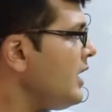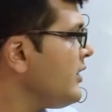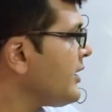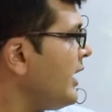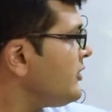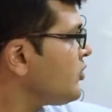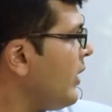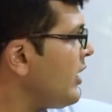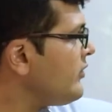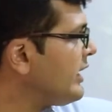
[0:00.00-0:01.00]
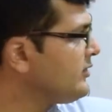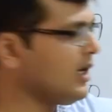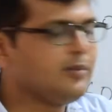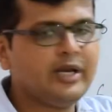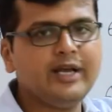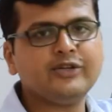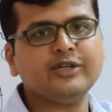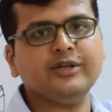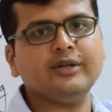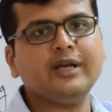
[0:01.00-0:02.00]
The task 1 of the
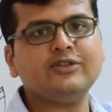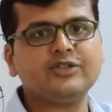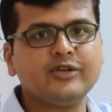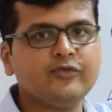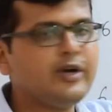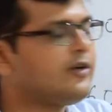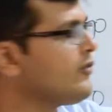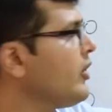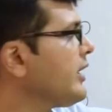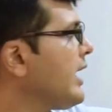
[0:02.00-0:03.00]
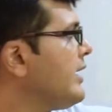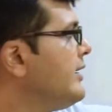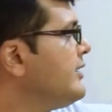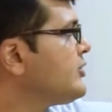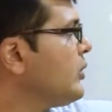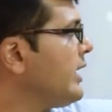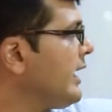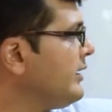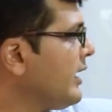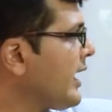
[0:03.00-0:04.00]
examination is different for the candidates who are
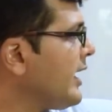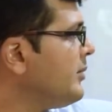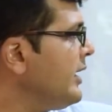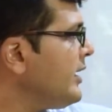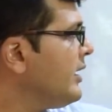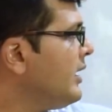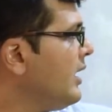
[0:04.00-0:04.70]
taking the academic